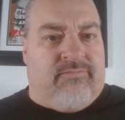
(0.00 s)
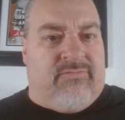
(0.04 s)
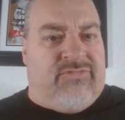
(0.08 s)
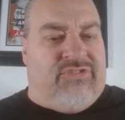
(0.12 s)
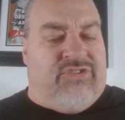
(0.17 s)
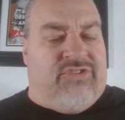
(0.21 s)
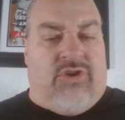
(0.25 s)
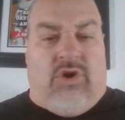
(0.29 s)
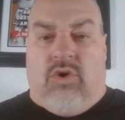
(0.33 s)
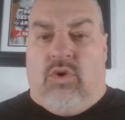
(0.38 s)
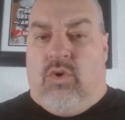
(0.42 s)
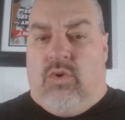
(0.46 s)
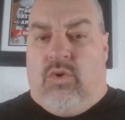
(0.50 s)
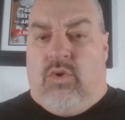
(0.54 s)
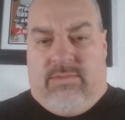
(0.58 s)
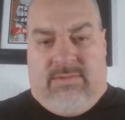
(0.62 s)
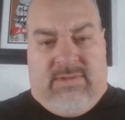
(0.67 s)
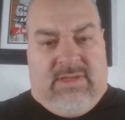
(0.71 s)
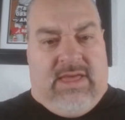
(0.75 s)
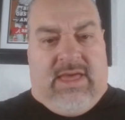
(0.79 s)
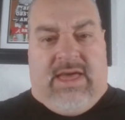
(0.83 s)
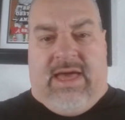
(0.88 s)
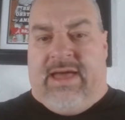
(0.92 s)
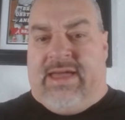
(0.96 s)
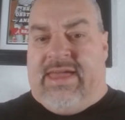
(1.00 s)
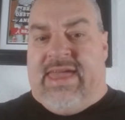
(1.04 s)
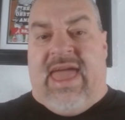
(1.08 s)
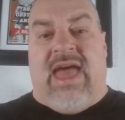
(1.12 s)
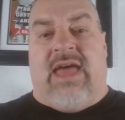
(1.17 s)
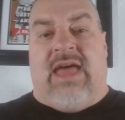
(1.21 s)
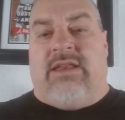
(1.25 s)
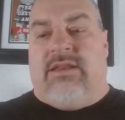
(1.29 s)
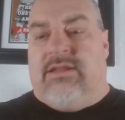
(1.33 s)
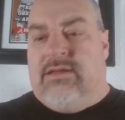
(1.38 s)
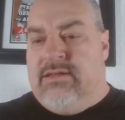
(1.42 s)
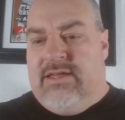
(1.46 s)
So,
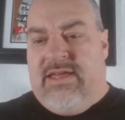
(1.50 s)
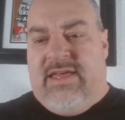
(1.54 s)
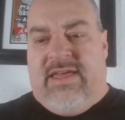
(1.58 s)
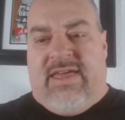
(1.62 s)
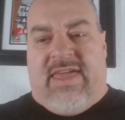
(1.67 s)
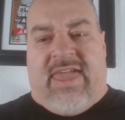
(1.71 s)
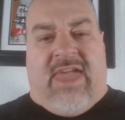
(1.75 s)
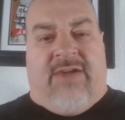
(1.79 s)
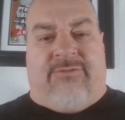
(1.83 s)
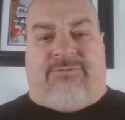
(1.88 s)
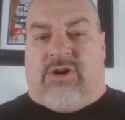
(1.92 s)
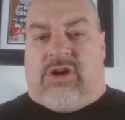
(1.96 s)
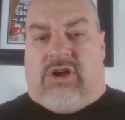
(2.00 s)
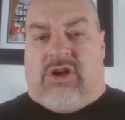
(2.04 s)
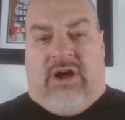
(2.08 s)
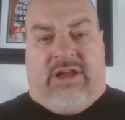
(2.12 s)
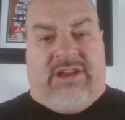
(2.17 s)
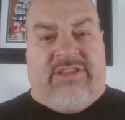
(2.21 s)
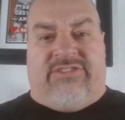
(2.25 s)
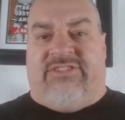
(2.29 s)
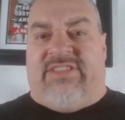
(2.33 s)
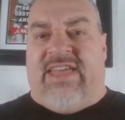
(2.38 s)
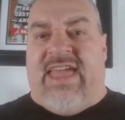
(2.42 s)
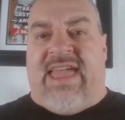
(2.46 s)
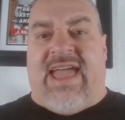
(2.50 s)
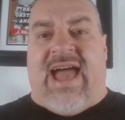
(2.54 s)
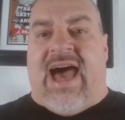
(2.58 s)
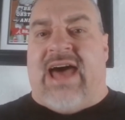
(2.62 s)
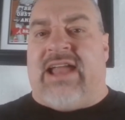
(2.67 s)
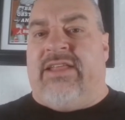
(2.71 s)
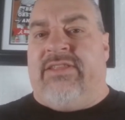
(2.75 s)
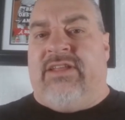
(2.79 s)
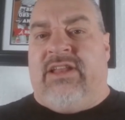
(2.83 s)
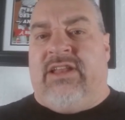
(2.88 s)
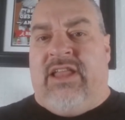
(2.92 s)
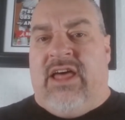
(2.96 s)
again, if we're going to stay
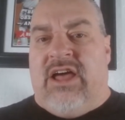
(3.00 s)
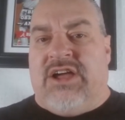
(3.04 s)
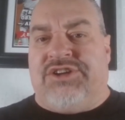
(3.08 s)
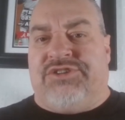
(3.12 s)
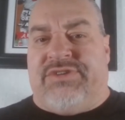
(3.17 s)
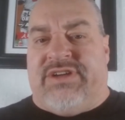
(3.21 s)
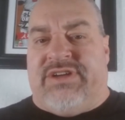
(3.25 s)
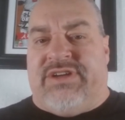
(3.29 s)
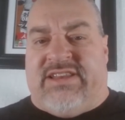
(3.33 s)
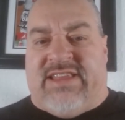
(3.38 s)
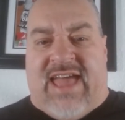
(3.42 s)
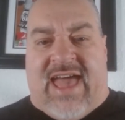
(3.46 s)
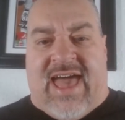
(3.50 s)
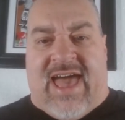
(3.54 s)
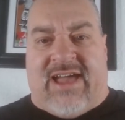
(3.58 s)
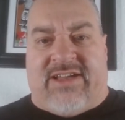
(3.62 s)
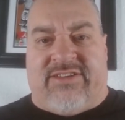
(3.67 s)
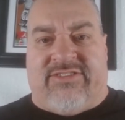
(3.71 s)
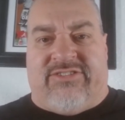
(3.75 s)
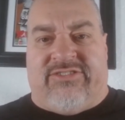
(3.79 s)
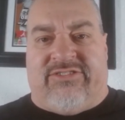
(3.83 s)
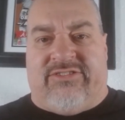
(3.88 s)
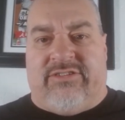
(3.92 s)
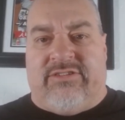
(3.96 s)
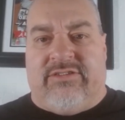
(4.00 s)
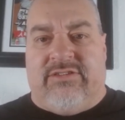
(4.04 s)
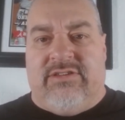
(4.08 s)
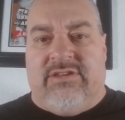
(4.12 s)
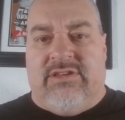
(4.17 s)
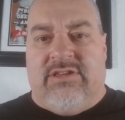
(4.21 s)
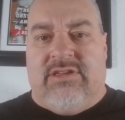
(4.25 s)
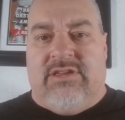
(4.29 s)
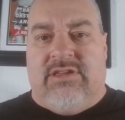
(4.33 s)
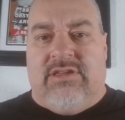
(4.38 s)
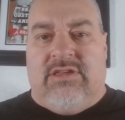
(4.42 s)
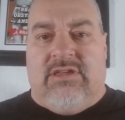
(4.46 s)
out of the luxury tax,
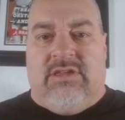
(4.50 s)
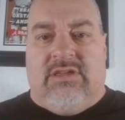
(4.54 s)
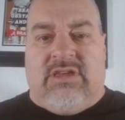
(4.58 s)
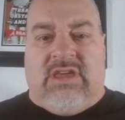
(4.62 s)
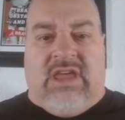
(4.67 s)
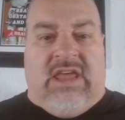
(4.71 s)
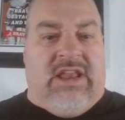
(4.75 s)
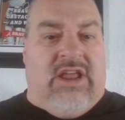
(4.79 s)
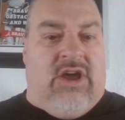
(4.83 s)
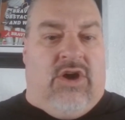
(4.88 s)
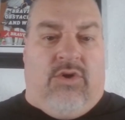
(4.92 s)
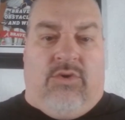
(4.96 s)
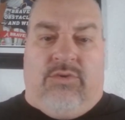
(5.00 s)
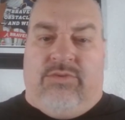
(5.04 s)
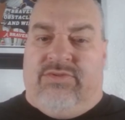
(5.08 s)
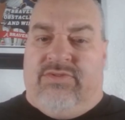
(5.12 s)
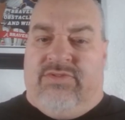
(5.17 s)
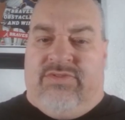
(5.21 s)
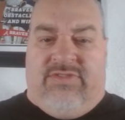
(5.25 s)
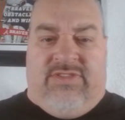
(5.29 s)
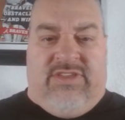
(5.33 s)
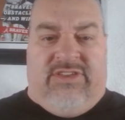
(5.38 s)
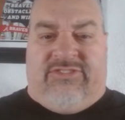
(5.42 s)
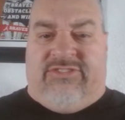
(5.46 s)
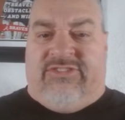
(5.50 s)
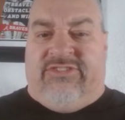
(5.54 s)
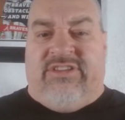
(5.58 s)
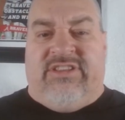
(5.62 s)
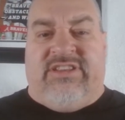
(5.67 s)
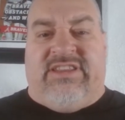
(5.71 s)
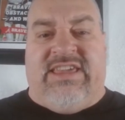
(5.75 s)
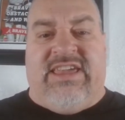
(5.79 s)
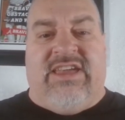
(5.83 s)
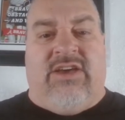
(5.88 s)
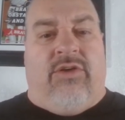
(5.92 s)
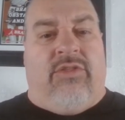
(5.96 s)
you know, this is a
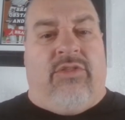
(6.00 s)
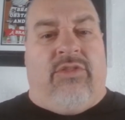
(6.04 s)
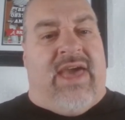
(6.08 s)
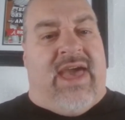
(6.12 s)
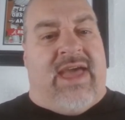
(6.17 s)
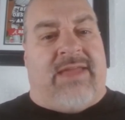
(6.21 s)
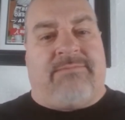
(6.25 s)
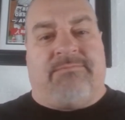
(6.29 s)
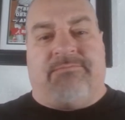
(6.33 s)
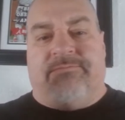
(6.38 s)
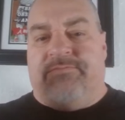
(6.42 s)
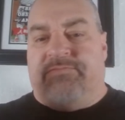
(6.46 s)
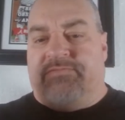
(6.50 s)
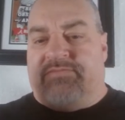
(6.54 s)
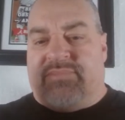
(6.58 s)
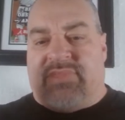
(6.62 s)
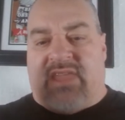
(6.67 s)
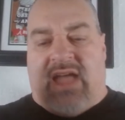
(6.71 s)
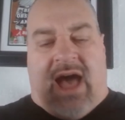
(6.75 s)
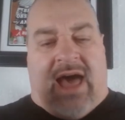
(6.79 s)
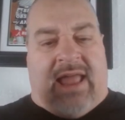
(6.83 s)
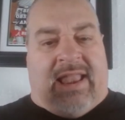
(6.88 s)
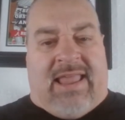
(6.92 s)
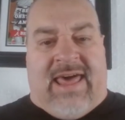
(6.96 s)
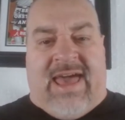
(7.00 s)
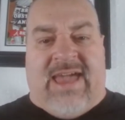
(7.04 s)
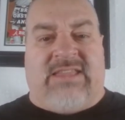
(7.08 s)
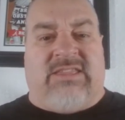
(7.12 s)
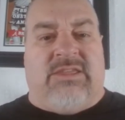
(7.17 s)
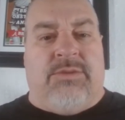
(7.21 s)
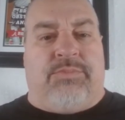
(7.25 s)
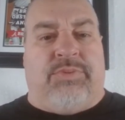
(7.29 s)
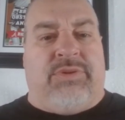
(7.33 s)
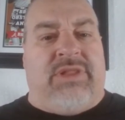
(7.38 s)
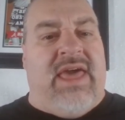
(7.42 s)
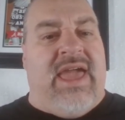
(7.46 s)
deal that I like
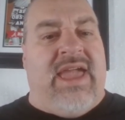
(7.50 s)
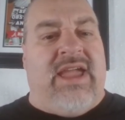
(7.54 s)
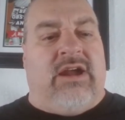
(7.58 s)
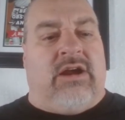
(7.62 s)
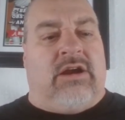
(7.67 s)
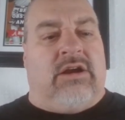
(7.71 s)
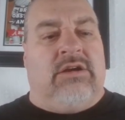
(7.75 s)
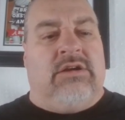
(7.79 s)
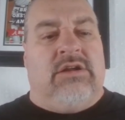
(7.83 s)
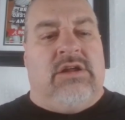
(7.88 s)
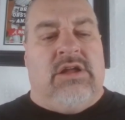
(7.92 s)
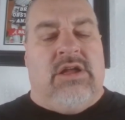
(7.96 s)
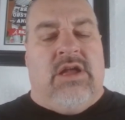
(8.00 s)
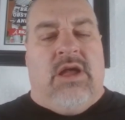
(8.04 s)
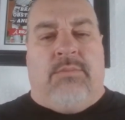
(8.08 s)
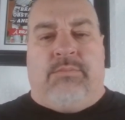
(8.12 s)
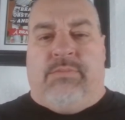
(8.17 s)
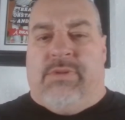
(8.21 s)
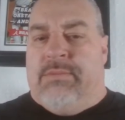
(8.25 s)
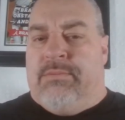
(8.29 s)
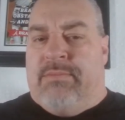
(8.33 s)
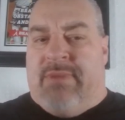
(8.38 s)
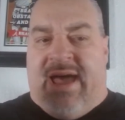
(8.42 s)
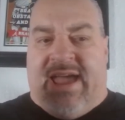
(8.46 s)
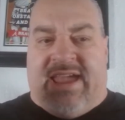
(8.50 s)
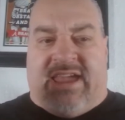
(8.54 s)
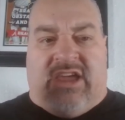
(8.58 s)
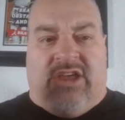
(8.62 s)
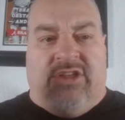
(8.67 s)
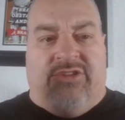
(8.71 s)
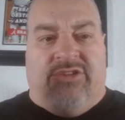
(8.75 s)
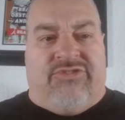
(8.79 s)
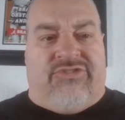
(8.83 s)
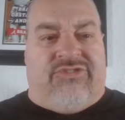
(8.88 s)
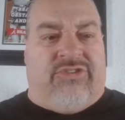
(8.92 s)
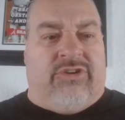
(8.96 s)
the player, but my
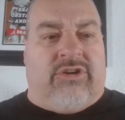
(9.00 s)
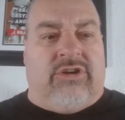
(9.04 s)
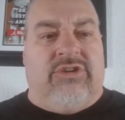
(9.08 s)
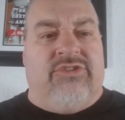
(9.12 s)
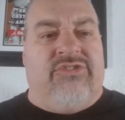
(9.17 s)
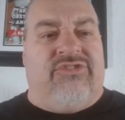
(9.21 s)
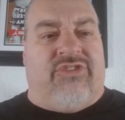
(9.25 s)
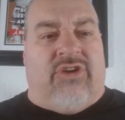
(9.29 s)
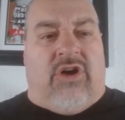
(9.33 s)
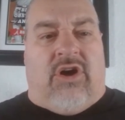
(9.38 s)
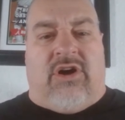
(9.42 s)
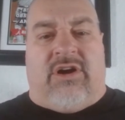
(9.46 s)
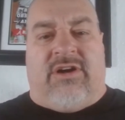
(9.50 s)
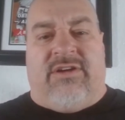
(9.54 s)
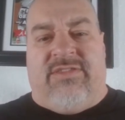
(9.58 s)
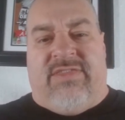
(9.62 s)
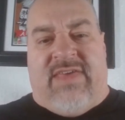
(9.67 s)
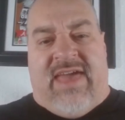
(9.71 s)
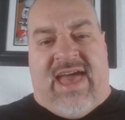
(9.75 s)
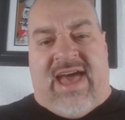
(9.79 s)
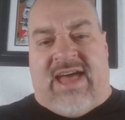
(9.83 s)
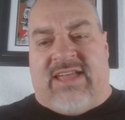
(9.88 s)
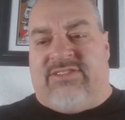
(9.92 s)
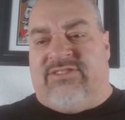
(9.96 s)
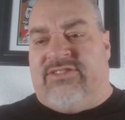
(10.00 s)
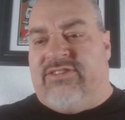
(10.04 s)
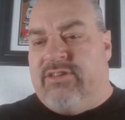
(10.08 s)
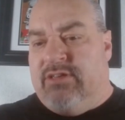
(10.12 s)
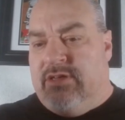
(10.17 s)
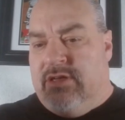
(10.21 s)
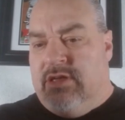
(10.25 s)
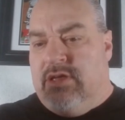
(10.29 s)
concerns are that,